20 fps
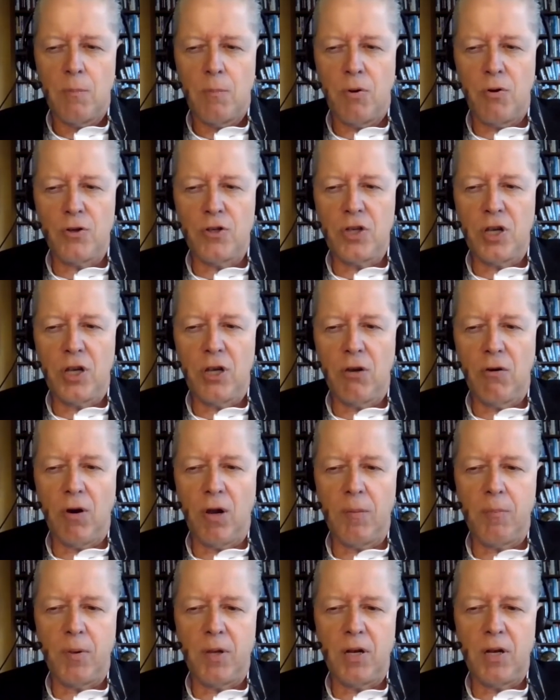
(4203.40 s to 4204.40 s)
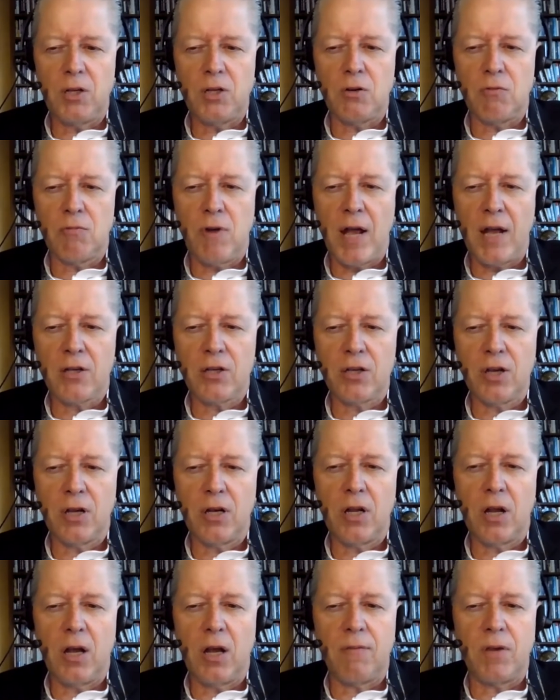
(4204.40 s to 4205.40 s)
pushing Europe in a
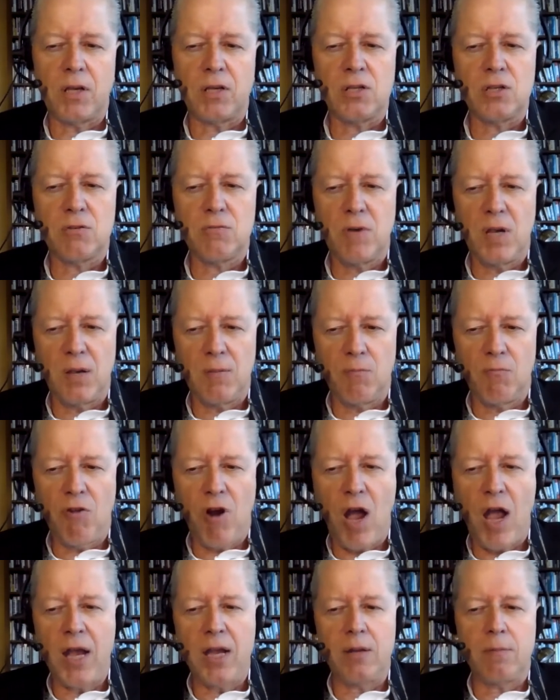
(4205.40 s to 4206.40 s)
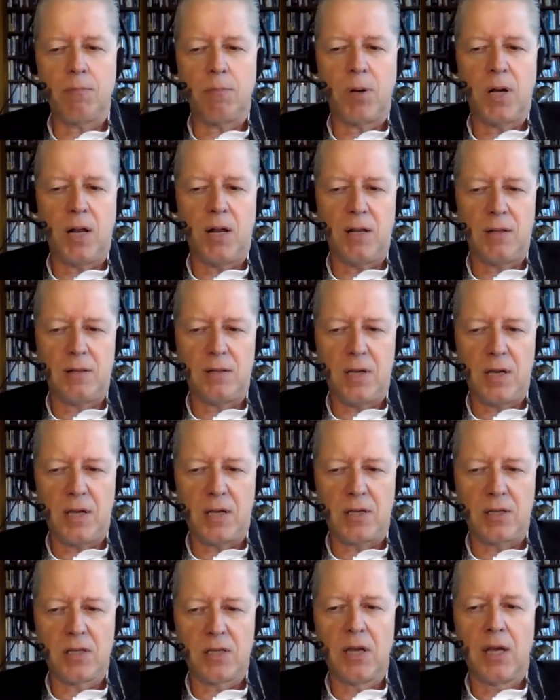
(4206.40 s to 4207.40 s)
direction of extreme right
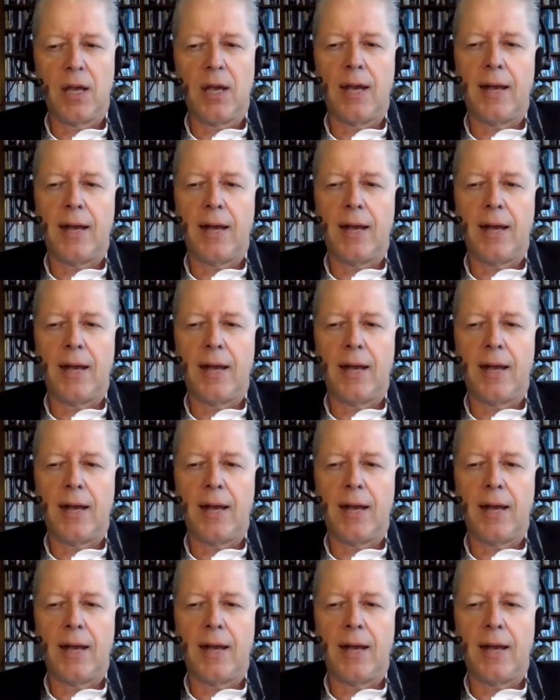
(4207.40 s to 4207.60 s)
politics,